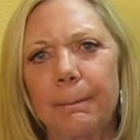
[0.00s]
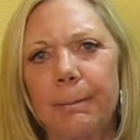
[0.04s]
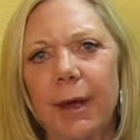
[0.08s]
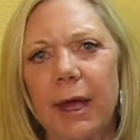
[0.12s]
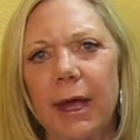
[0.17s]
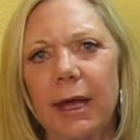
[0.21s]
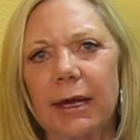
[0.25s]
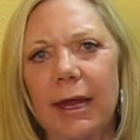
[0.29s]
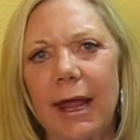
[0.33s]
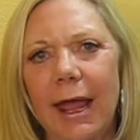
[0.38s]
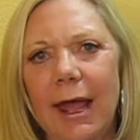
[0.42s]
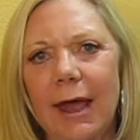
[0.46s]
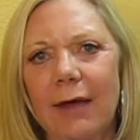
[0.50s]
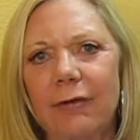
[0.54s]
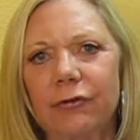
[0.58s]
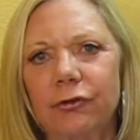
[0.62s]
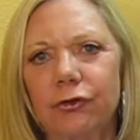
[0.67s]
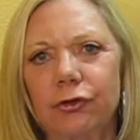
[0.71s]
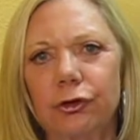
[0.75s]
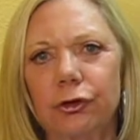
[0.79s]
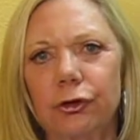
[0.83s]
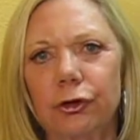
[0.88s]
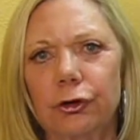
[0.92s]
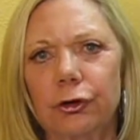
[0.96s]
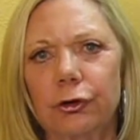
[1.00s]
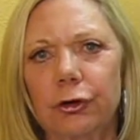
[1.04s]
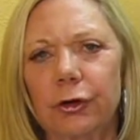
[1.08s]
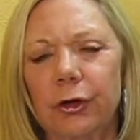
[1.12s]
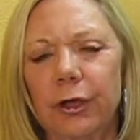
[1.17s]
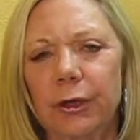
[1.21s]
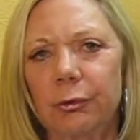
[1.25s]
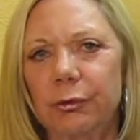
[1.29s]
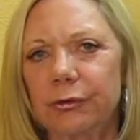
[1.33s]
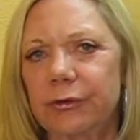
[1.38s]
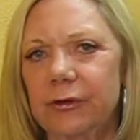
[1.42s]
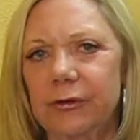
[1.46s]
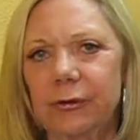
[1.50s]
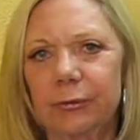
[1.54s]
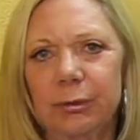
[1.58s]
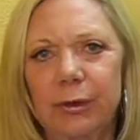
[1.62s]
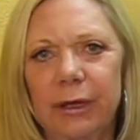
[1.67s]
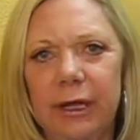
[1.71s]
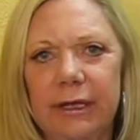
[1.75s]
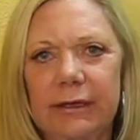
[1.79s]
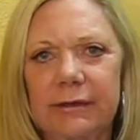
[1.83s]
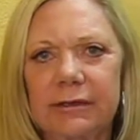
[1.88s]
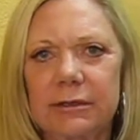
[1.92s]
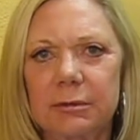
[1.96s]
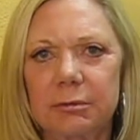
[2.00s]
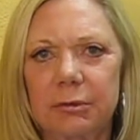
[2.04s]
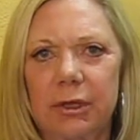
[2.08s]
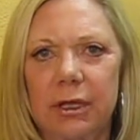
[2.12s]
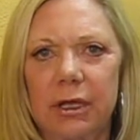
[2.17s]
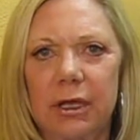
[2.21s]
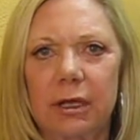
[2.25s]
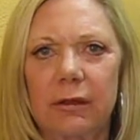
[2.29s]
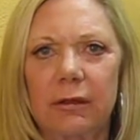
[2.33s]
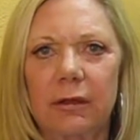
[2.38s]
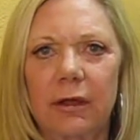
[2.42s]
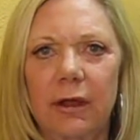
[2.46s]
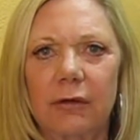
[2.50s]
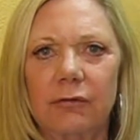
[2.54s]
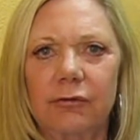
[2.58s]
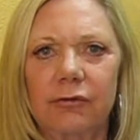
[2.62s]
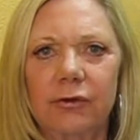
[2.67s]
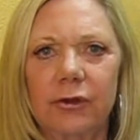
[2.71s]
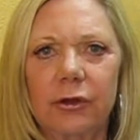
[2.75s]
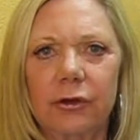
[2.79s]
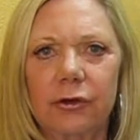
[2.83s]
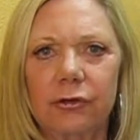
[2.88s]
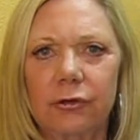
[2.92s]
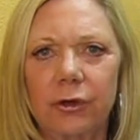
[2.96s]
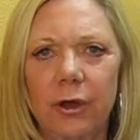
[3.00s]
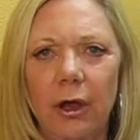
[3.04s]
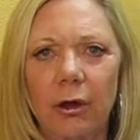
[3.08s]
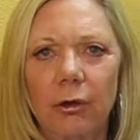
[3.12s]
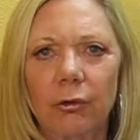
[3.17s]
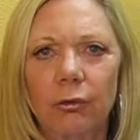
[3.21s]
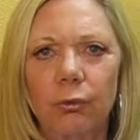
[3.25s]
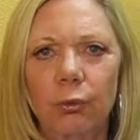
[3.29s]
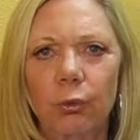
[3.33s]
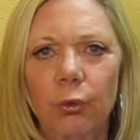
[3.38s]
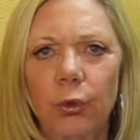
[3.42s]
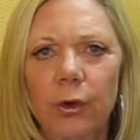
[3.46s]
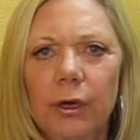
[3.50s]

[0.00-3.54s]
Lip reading: But after it was explained to me that fillers aren't